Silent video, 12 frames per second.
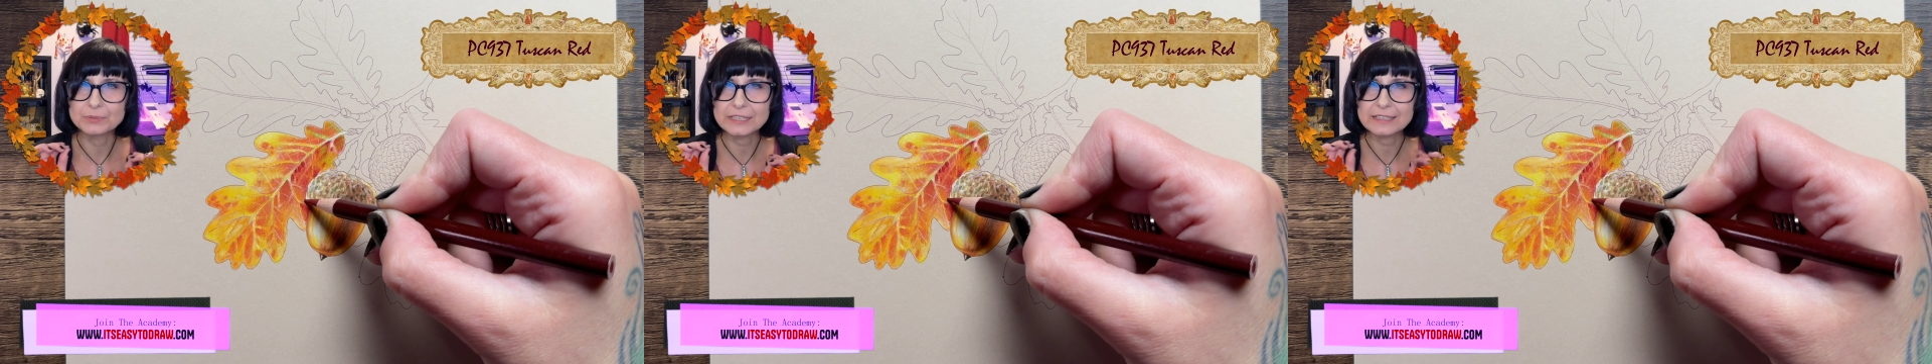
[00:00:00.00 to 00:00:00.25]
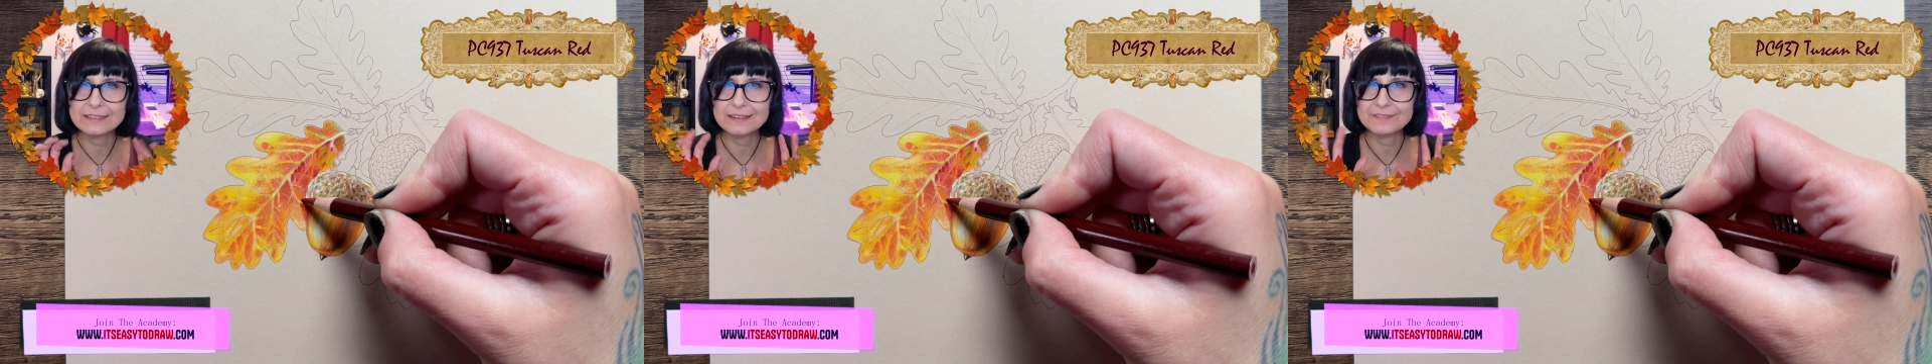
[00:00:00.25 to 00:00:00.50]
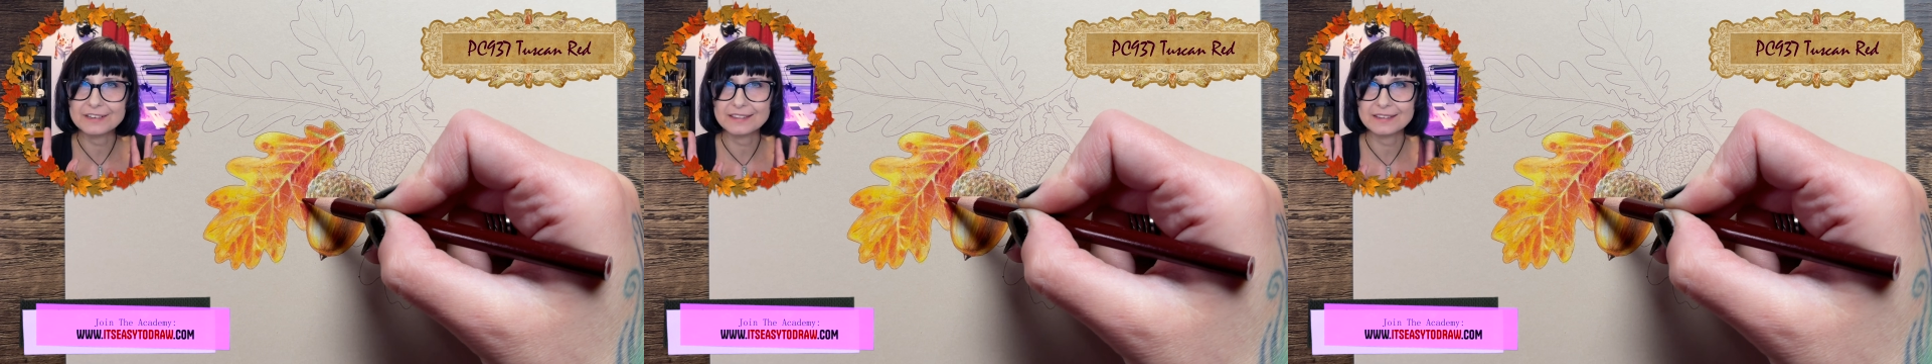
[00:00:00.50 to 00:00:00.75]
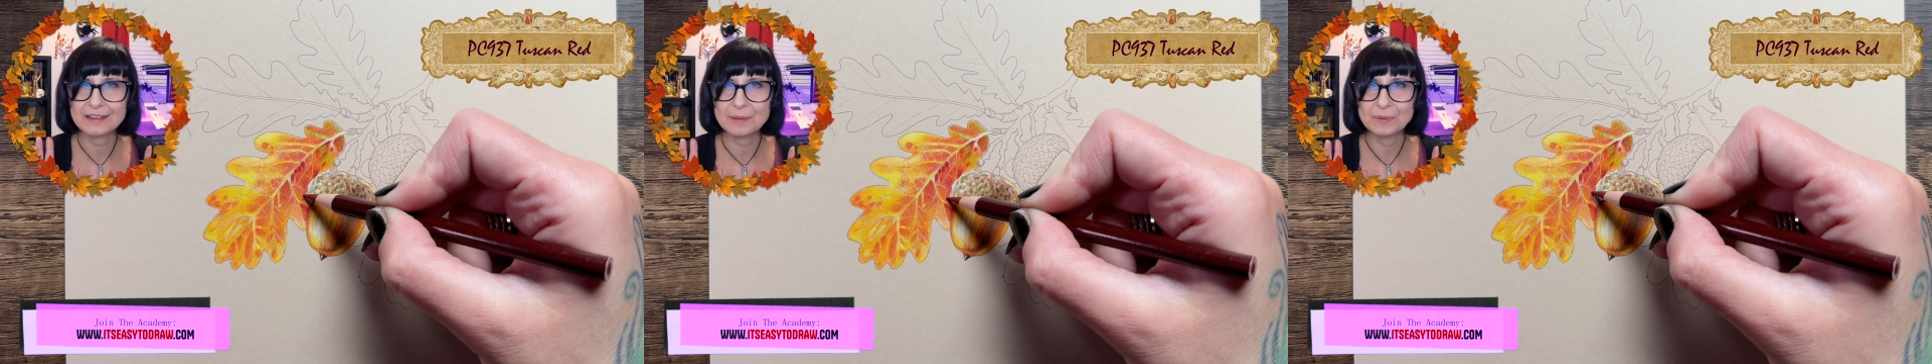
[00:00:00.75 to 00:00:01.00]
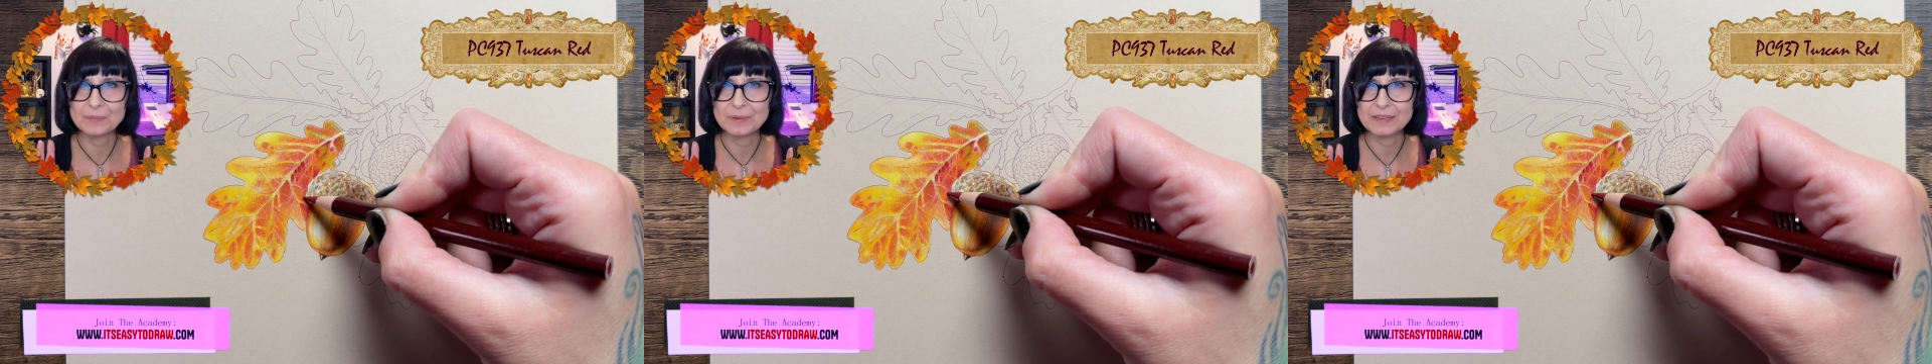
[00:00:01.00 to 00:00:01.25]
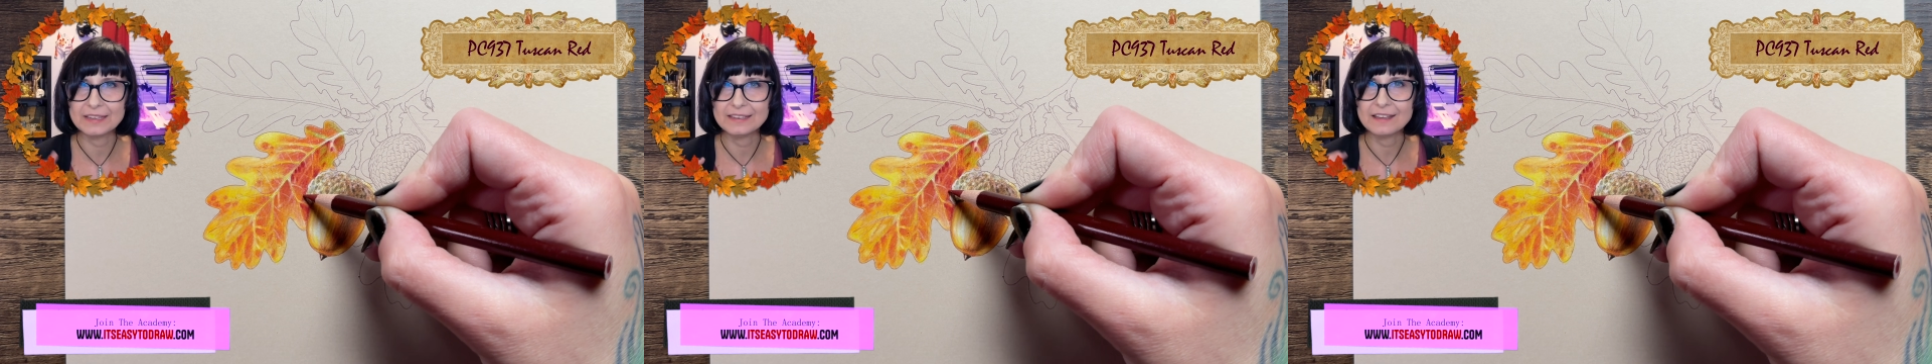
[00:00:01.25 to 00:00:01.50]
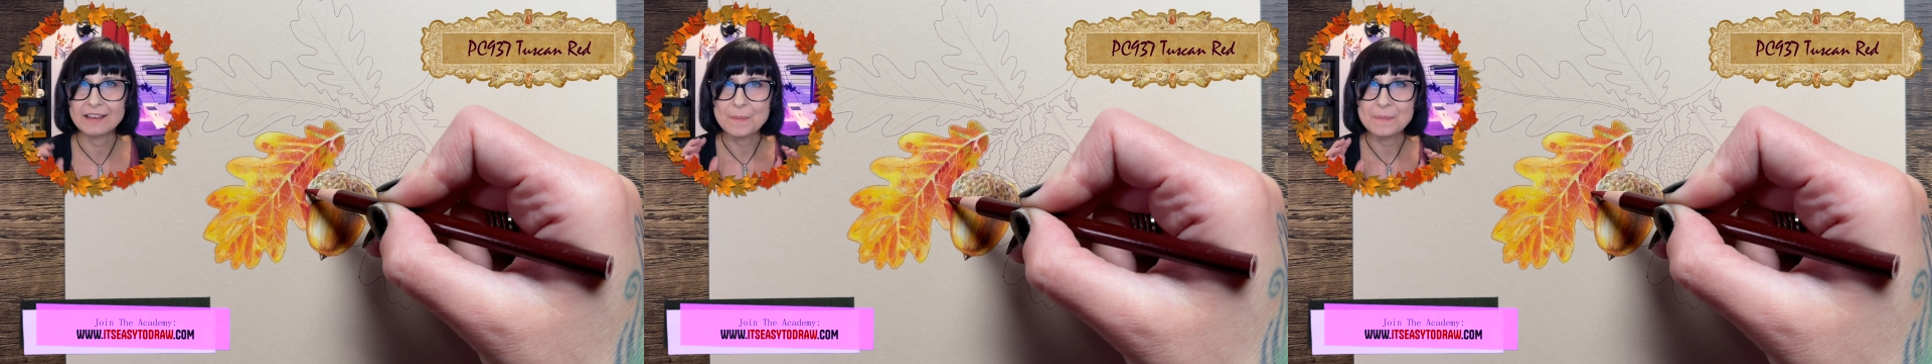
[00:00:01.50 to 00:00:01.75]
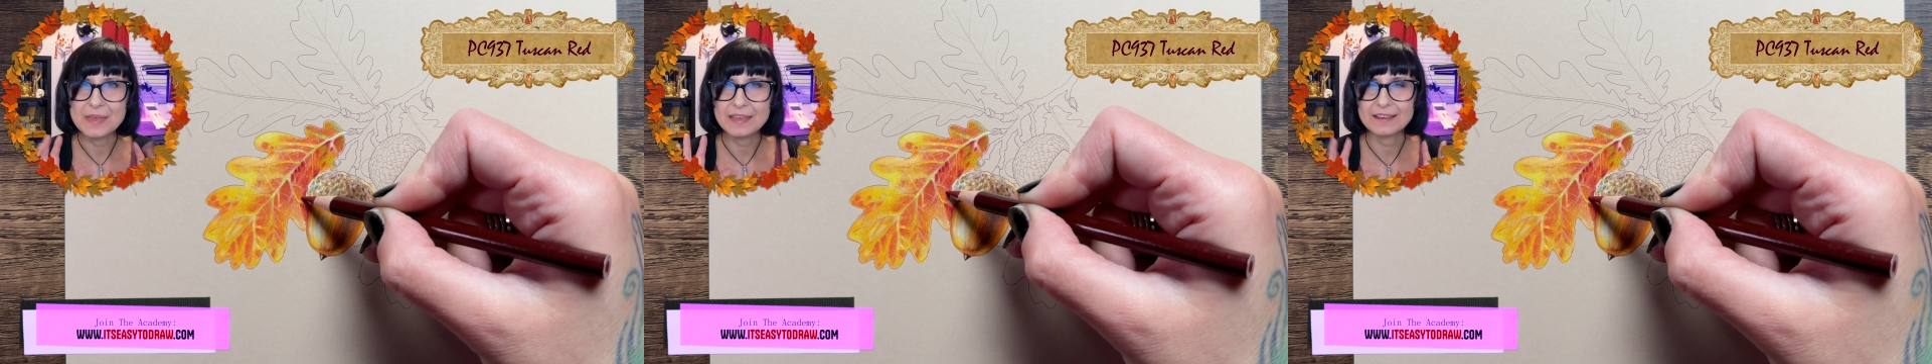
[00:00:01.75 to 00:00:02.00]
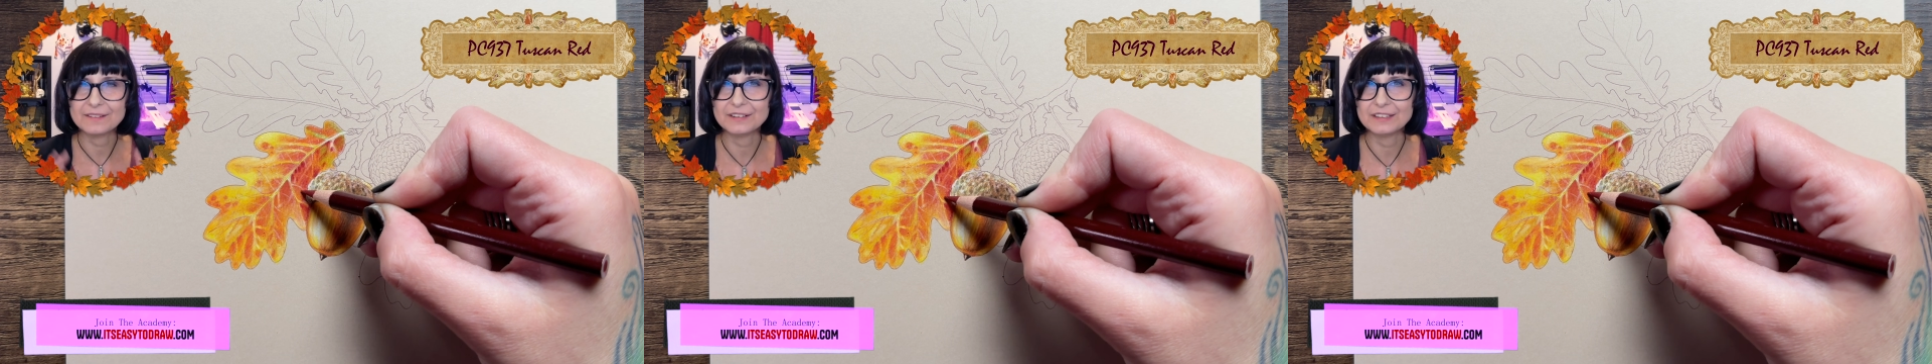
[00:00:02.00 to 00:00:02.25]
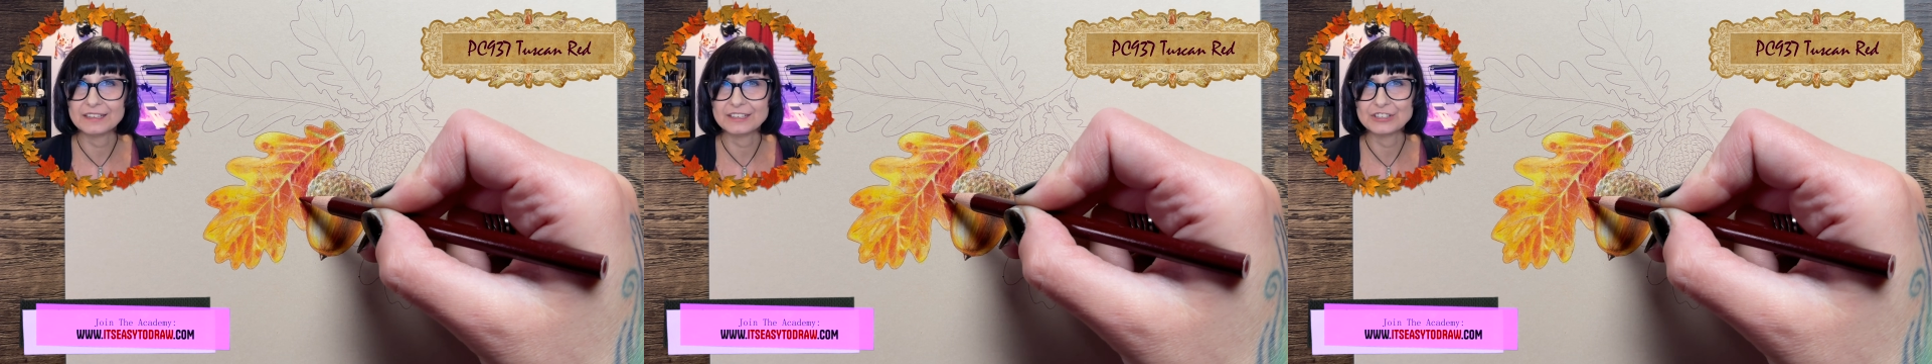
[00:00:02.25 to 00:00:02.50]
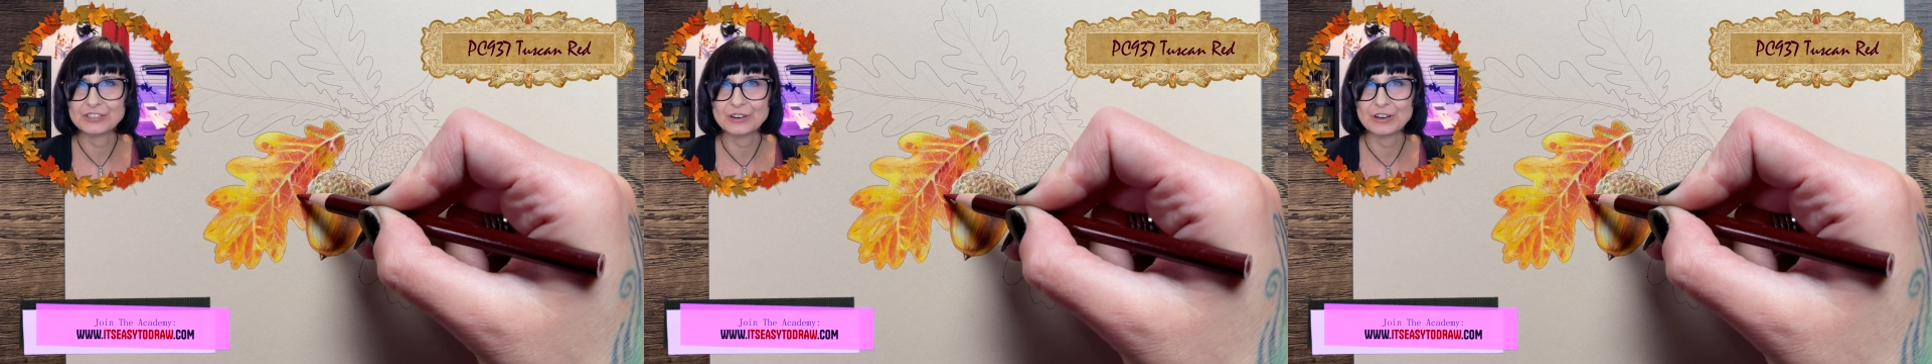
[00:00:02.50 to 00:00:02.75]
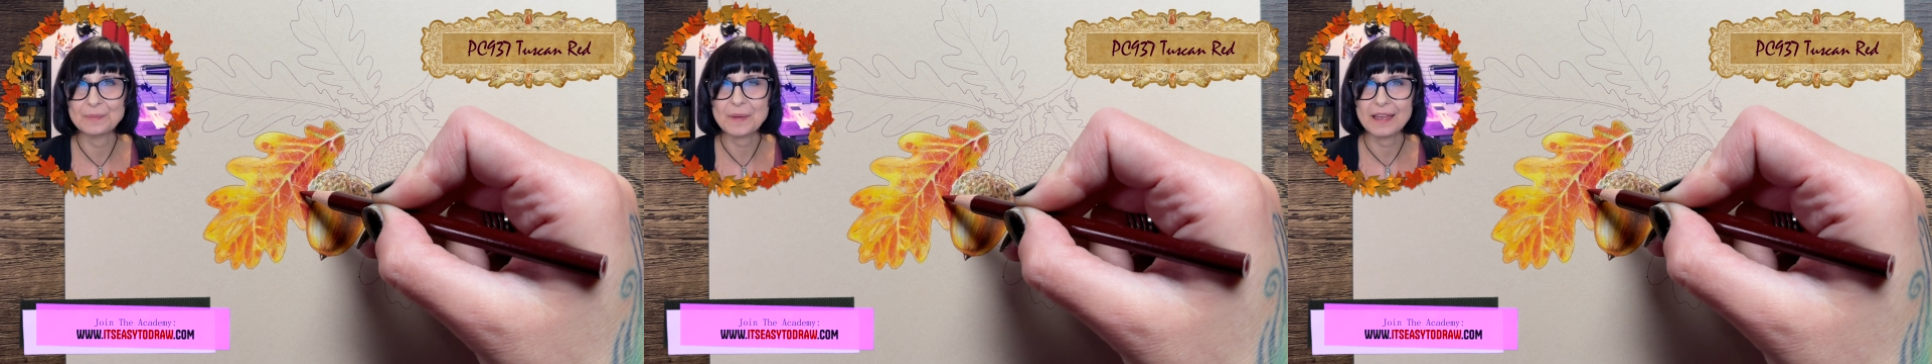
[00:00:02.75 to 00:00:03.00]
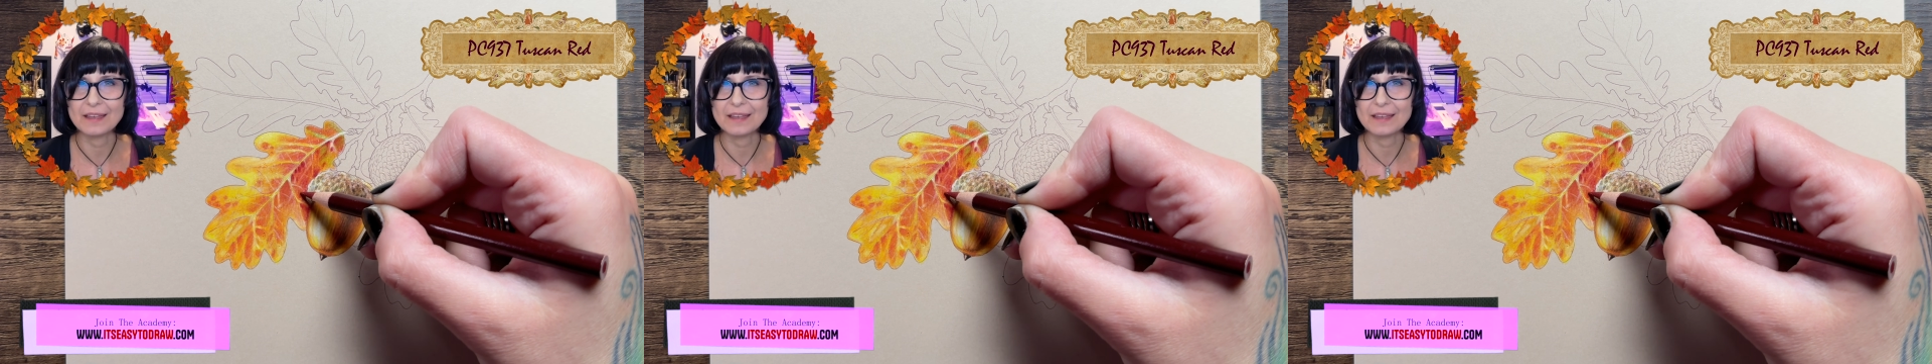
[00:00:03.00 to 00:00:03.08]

brighten everything up a bit, make everything sharp